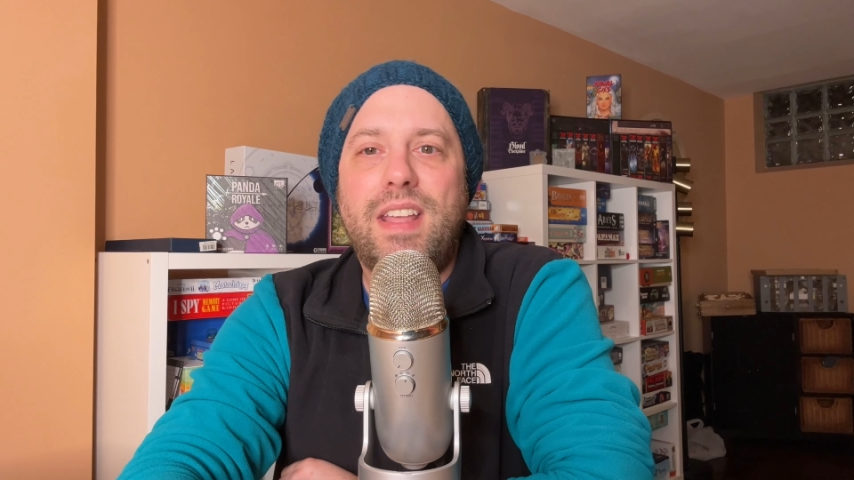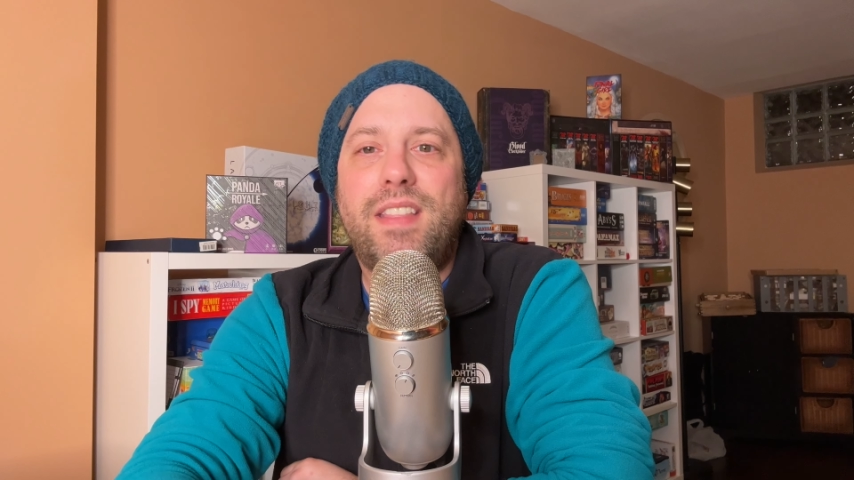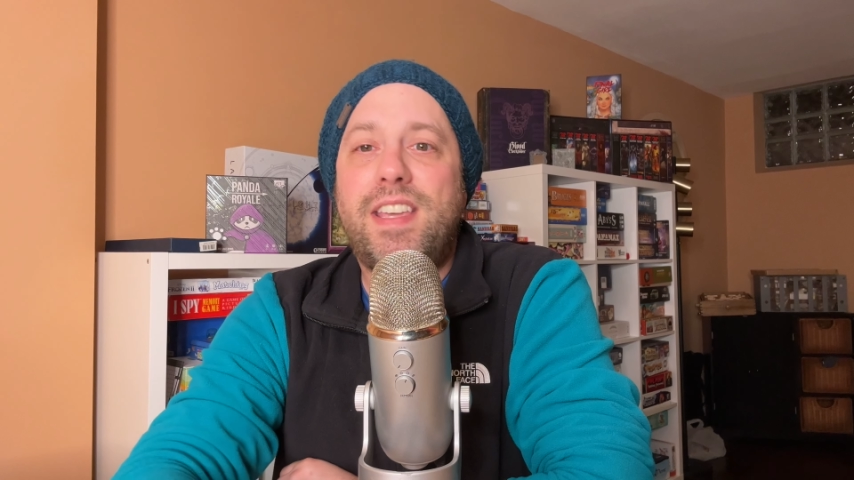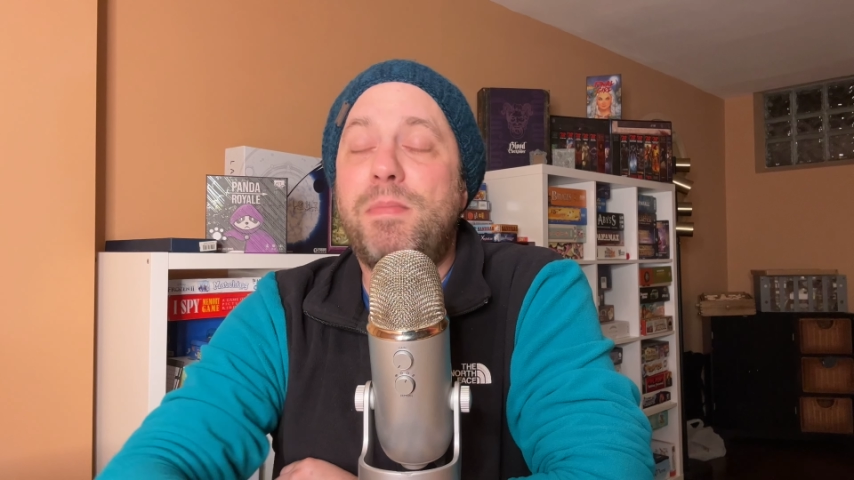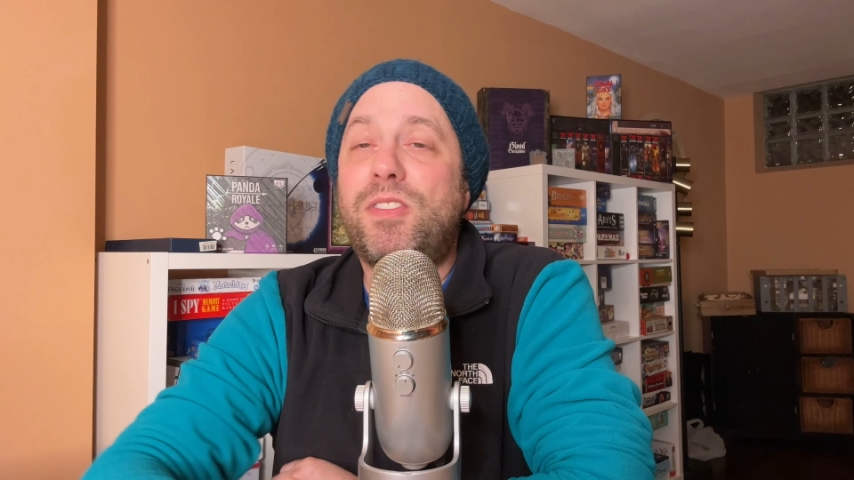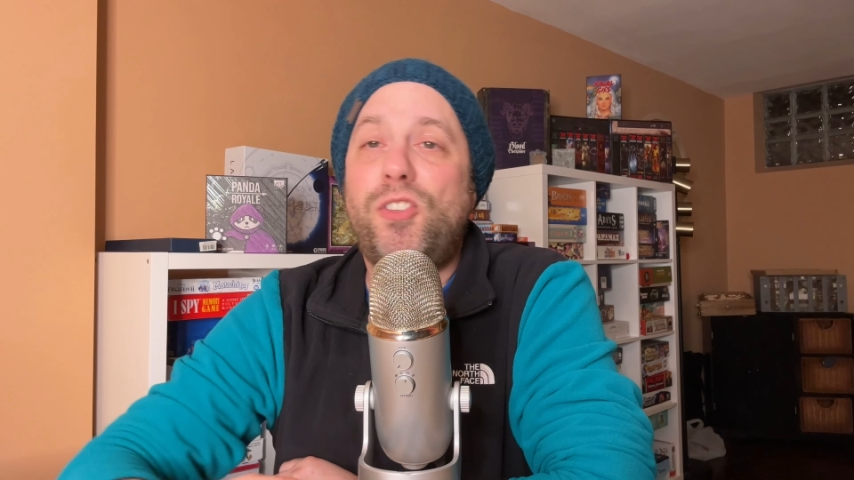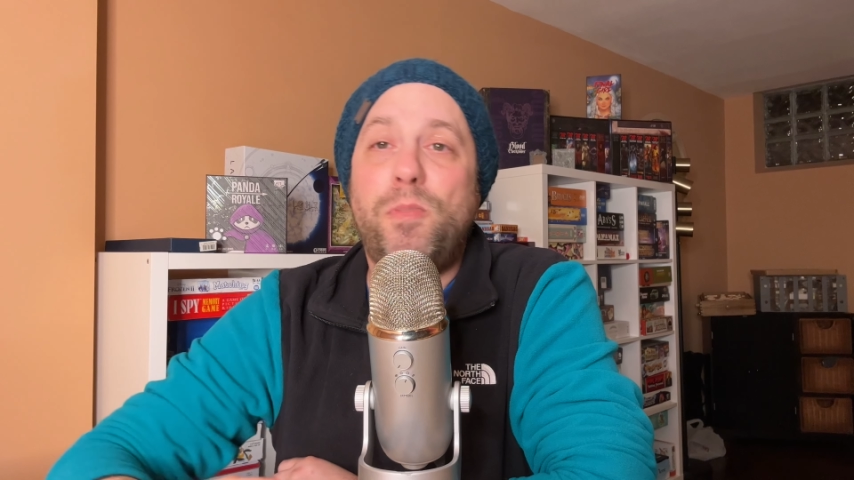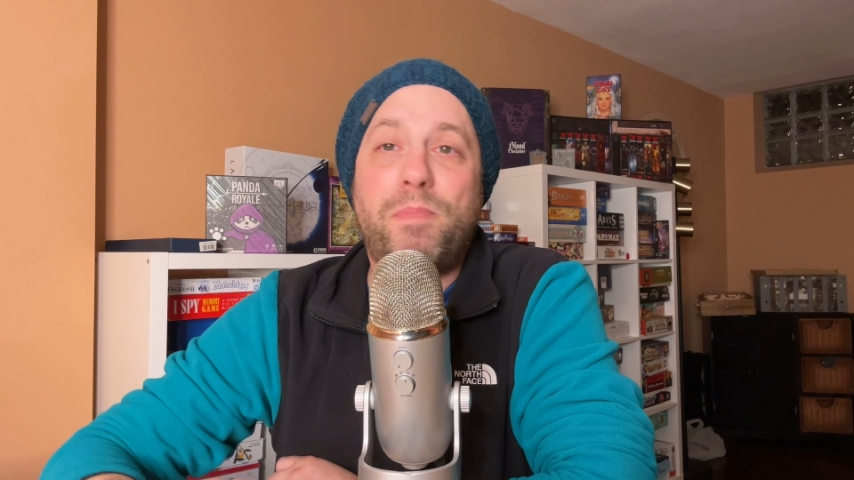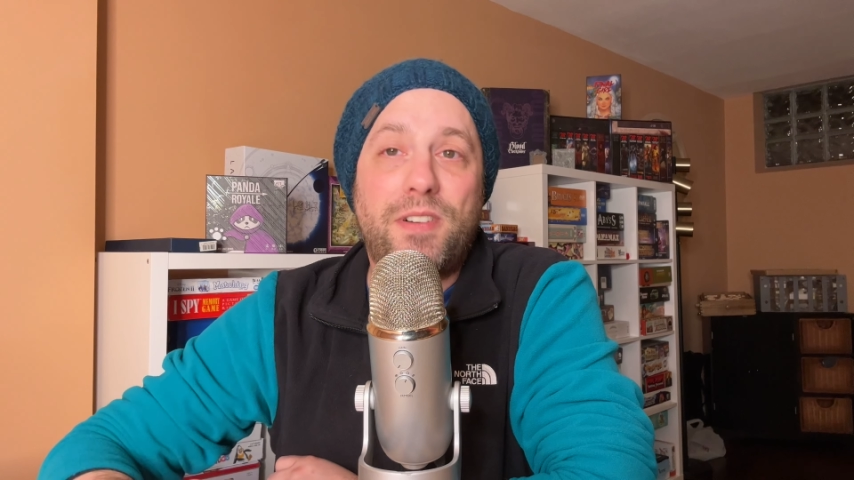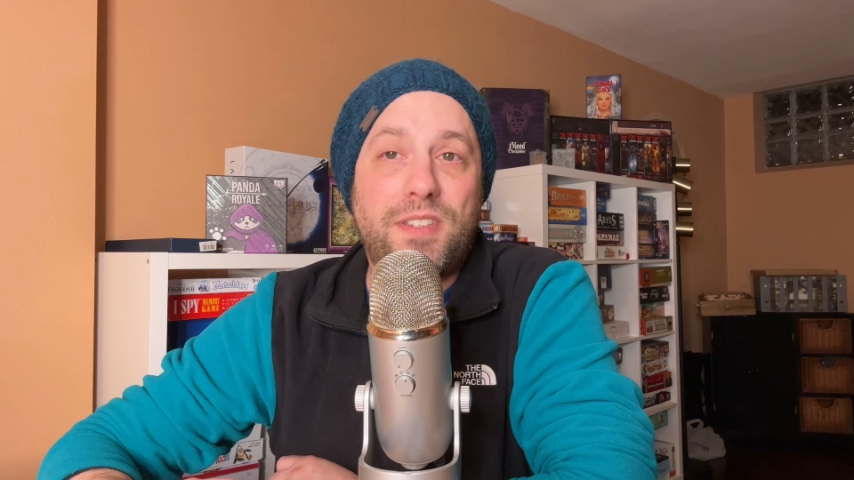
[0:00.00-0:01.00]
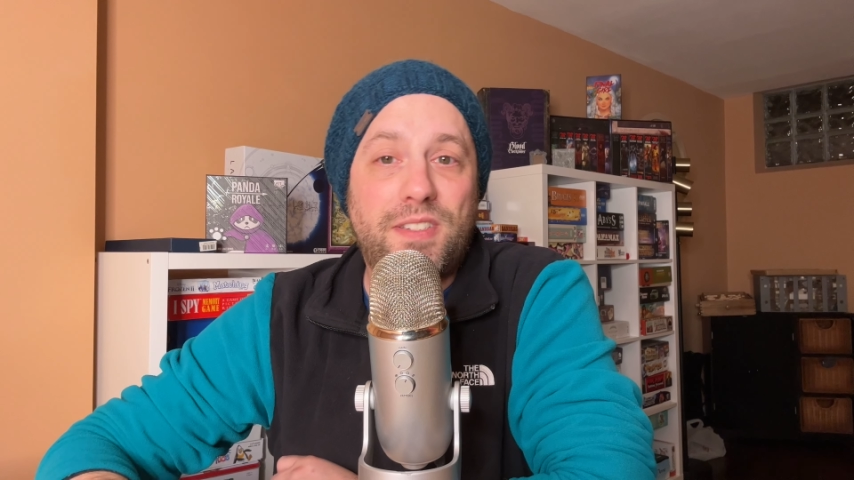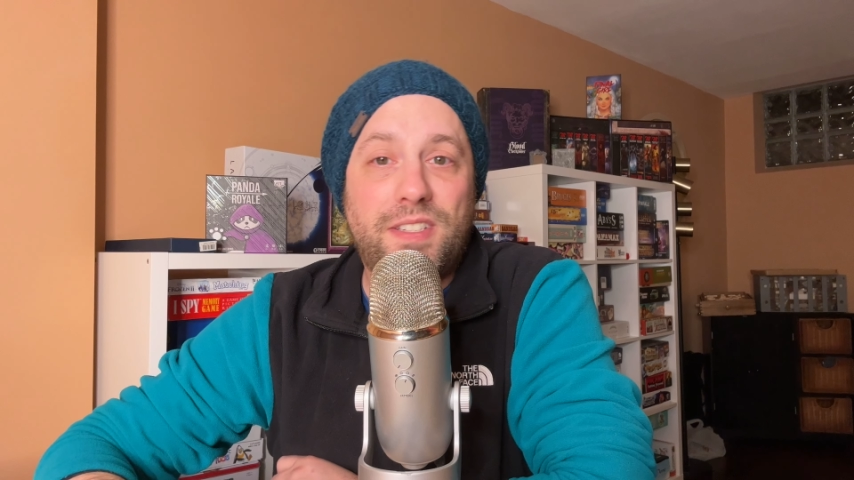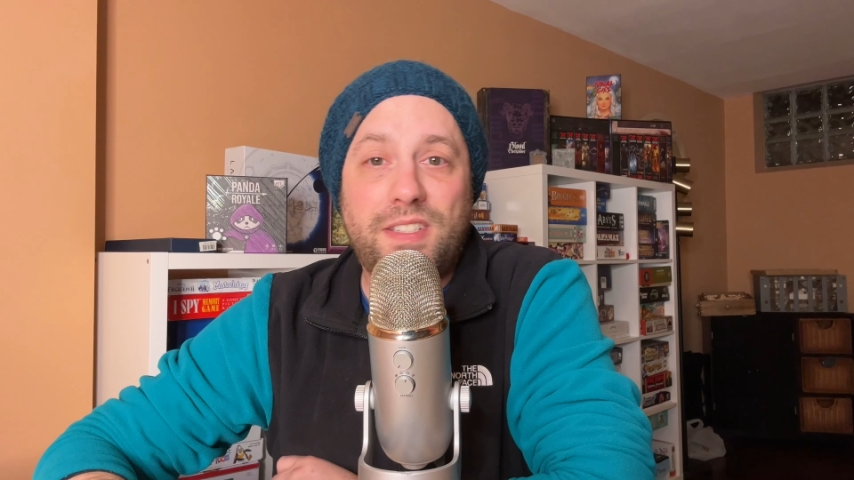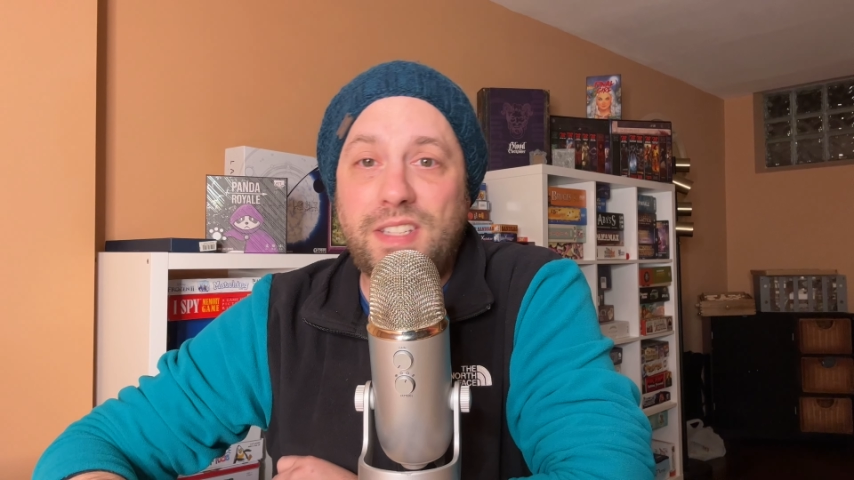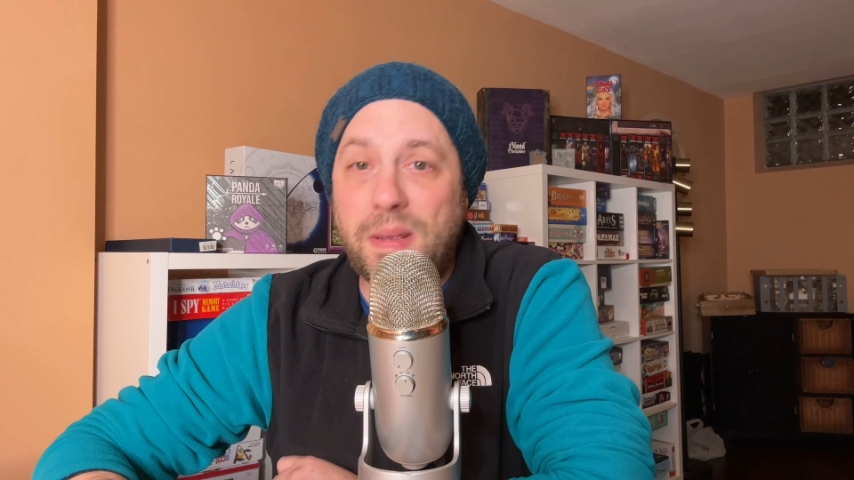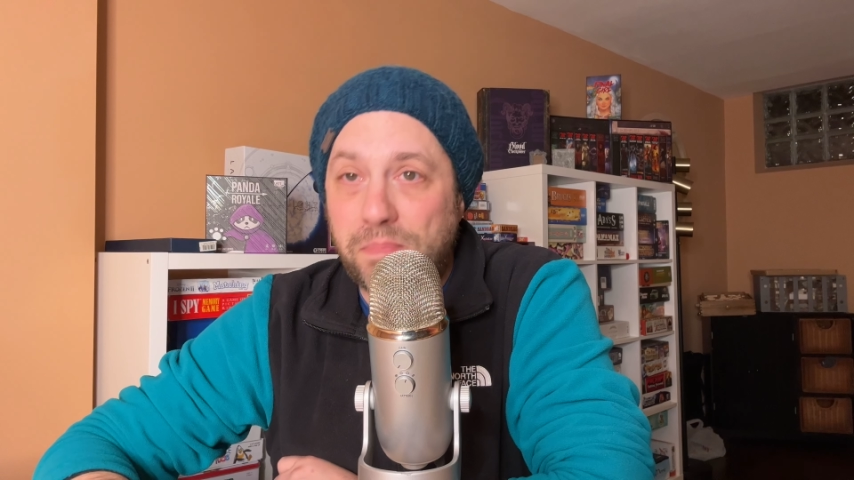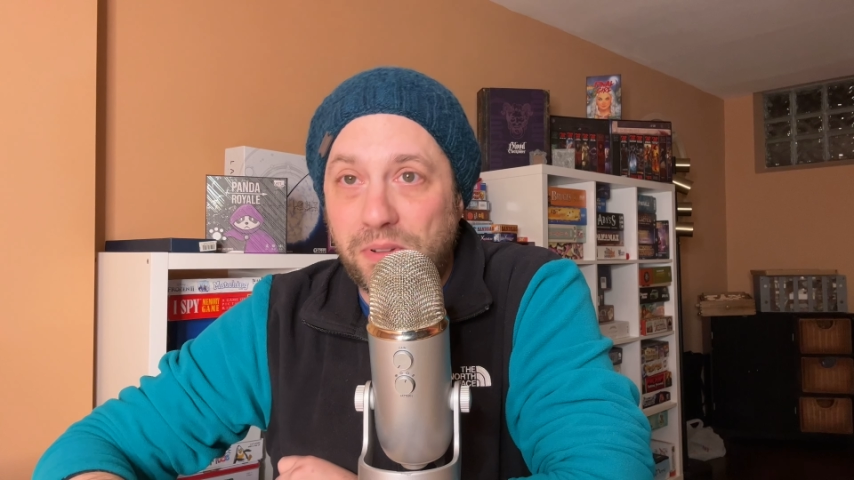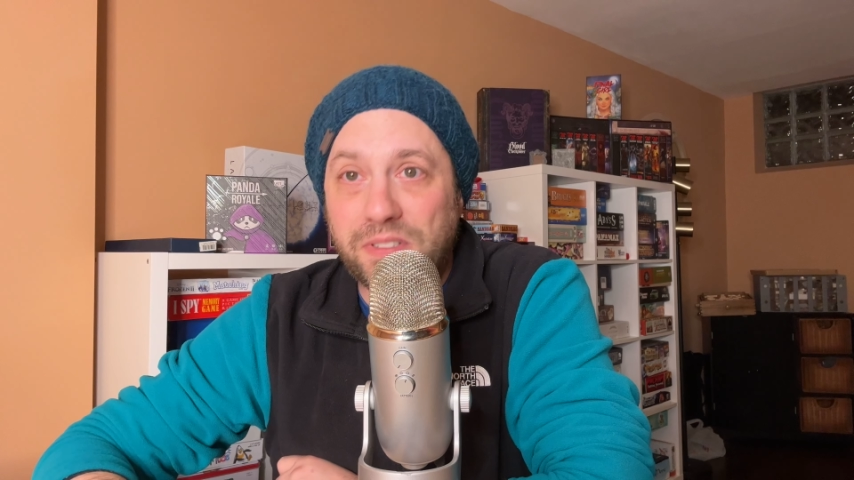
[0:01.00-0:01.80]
The game's super simple